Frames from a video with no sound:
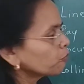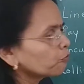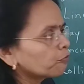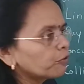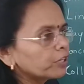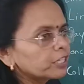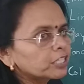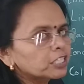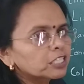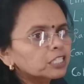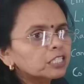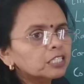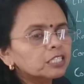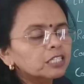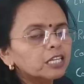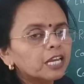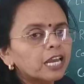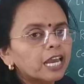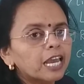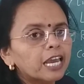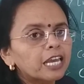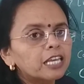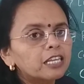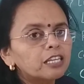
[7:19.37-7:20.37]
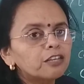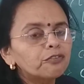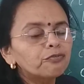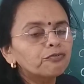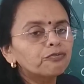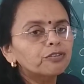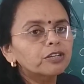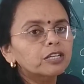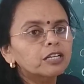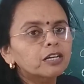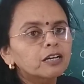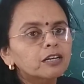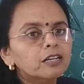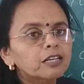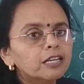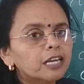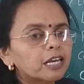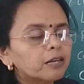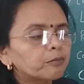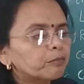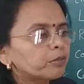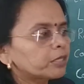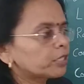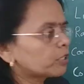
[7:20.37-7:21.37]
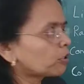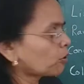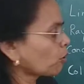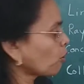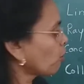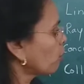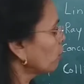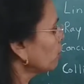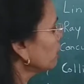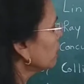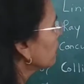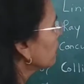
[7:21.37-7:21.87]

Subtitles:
which any figure can be drawn.